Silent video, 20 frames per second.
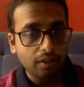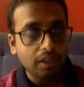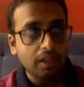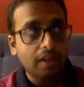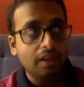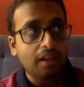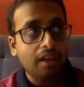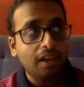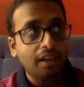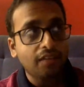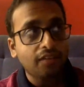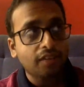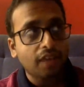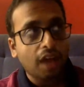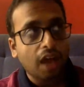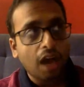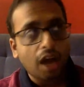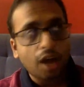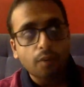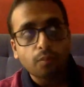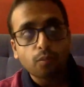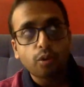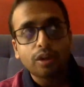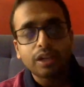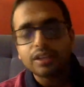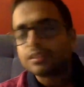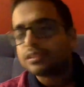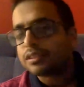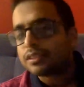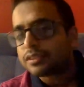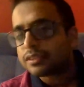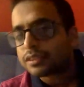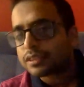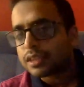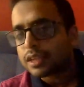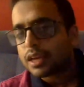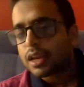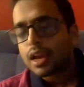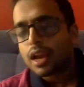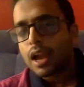Their lives are more dangerous,
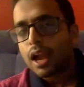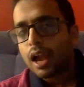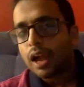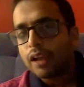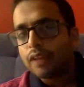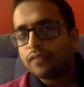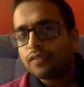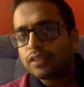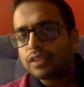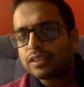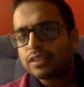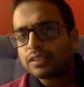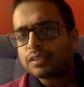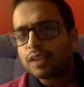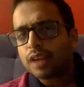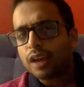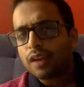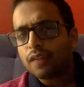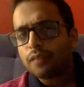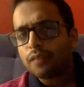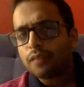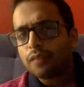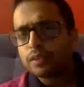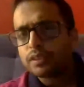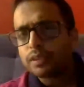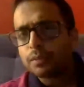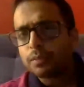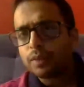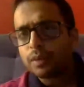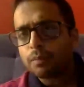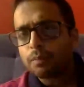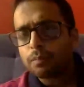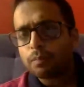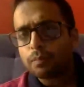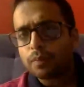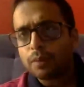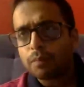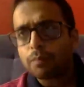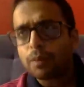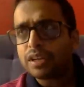and if just have some
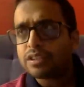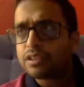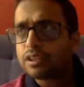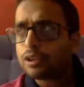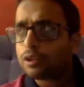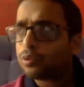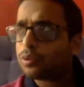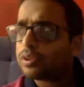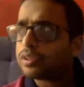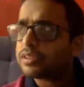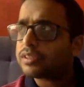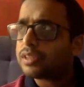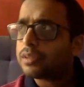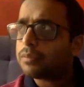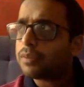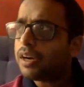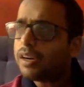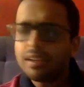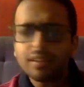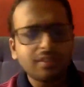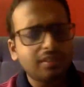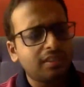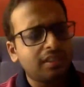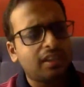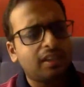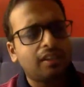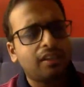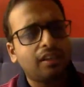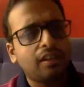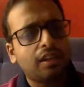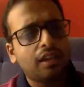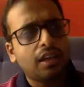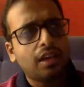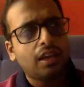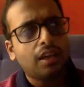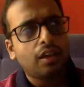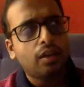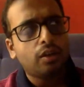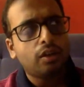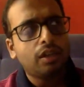compassion towards them, understand that
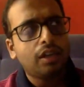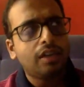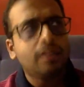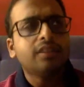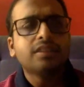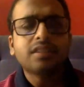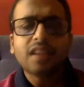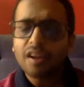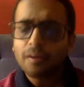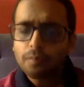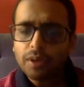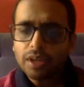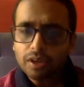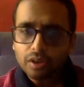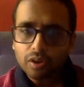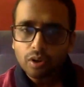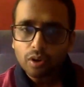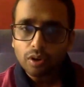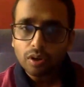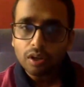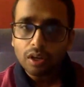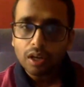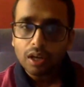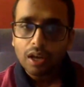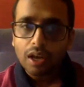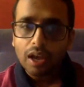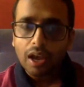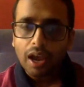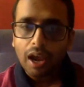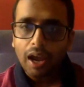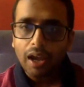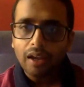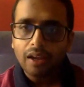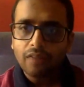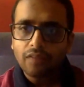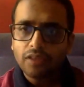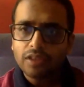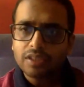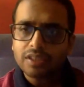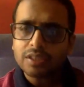things have been wrong,
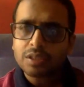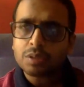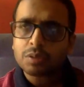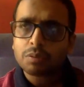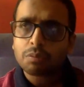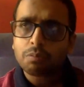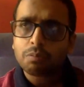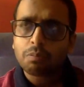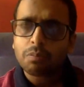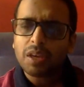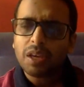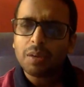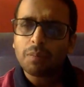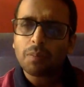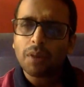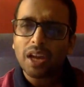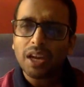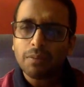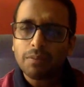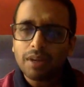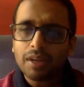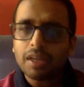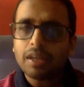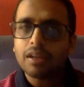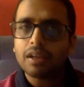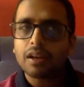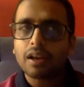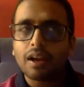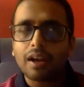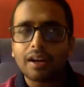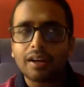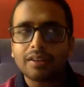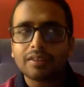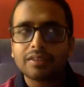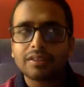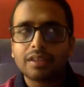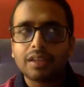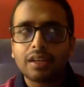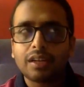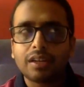and if we just keep enmity in our
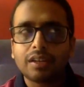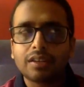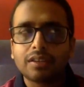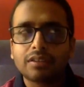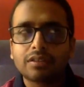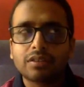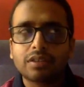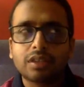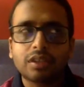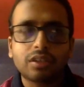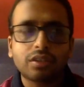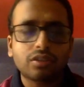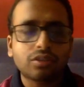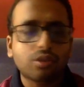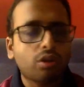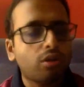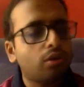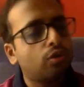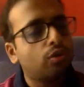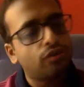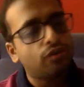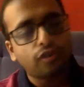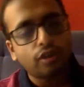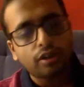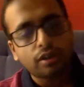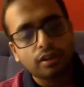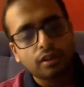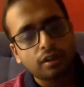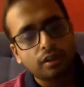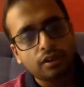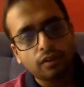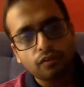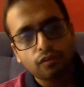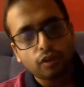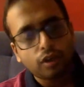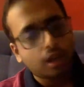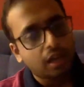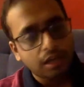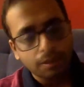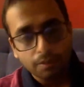hearts, it is not good for
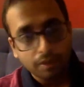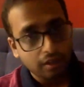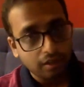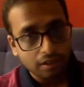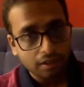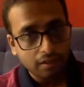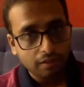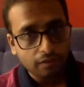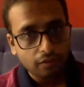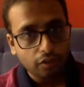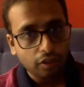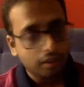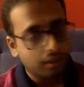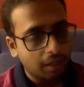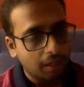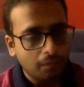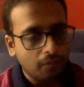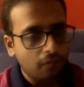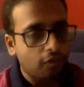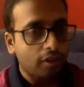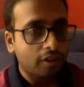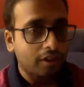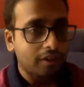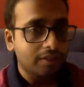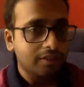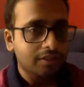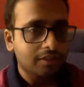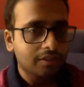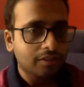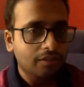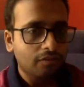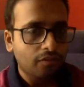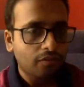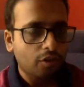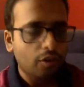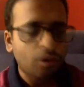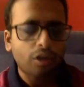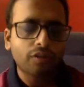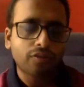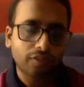anybody, for them, for us,
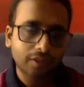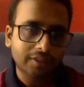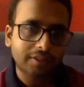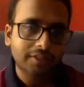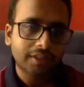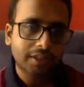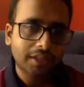for all of us.